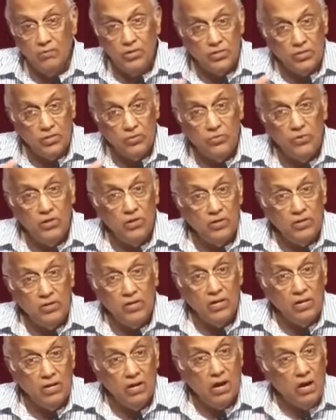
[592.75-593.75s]
which the world
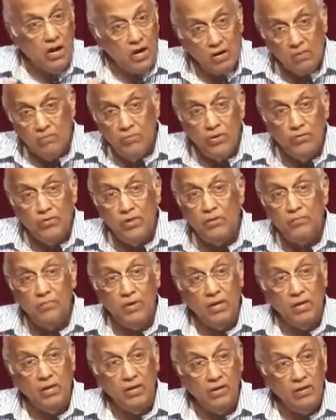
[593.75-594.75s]
can harm you and
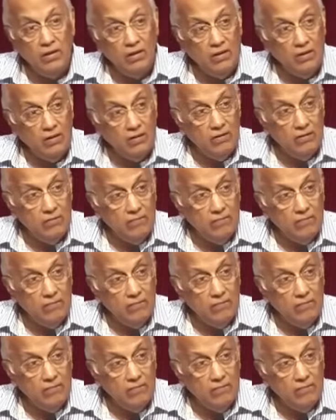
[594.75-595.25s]
me,